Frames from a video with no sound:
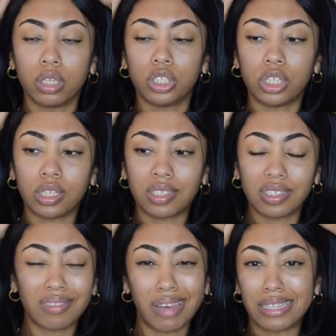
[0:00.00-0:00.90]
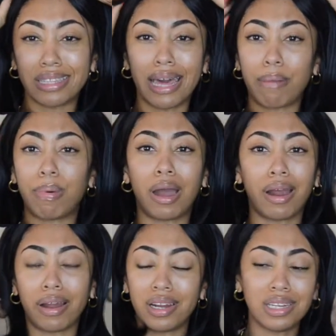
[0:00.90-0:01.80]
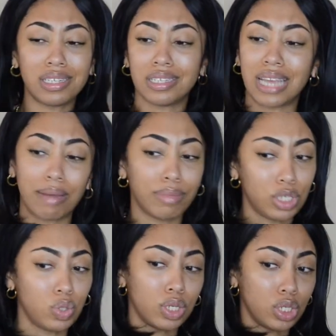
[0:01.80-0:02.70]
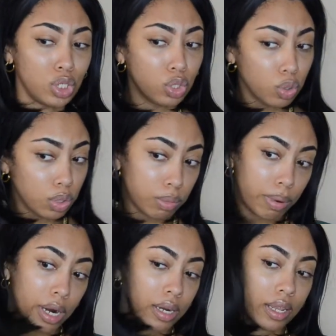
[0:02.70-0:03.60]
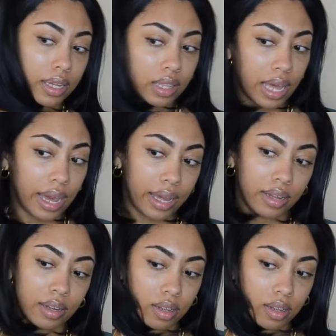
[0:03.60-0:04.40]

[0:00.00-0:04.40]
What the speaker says: just because of that part. It's just not much you can do with a part like that.